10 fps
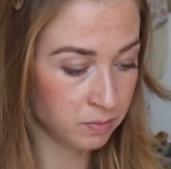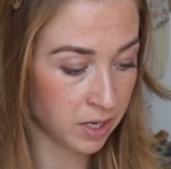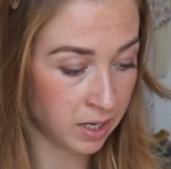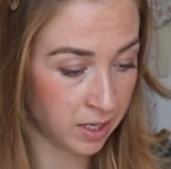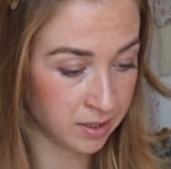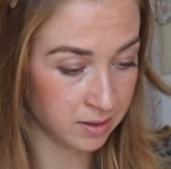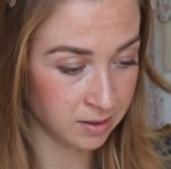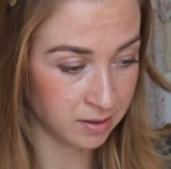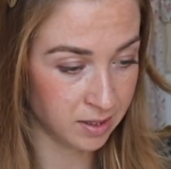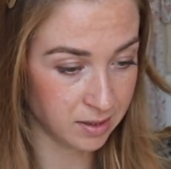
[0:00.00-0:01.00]

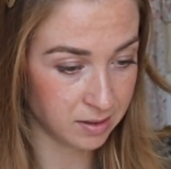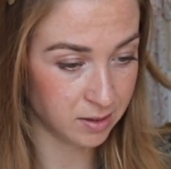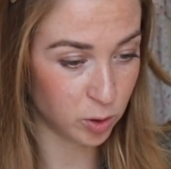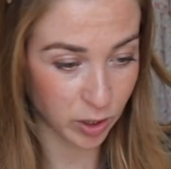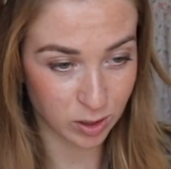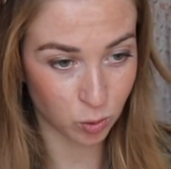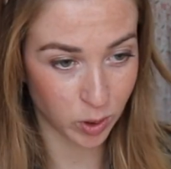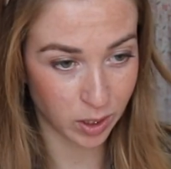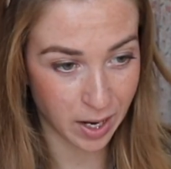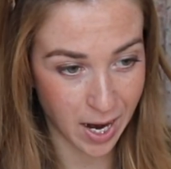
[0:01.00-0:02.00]
and this dress
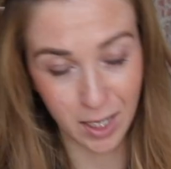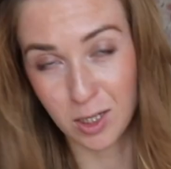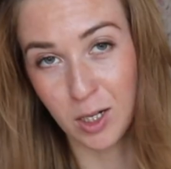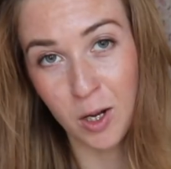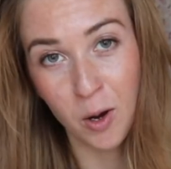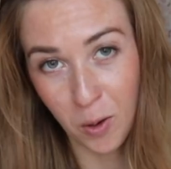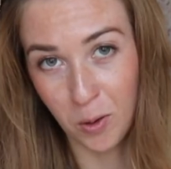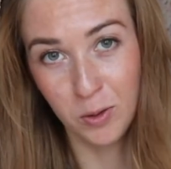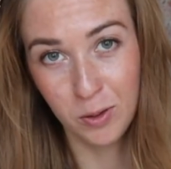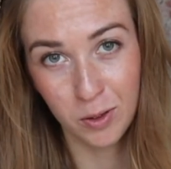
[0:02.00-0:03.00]
will actually
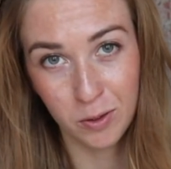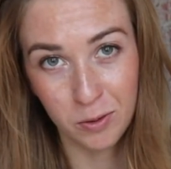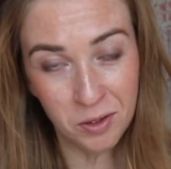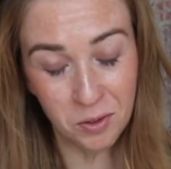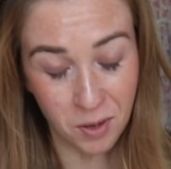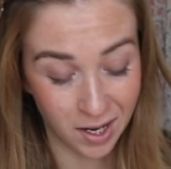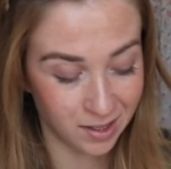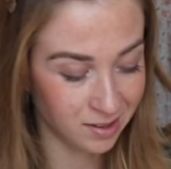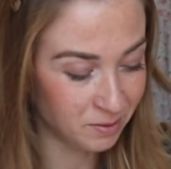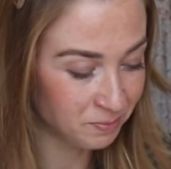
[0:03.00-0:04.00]
hold for a while.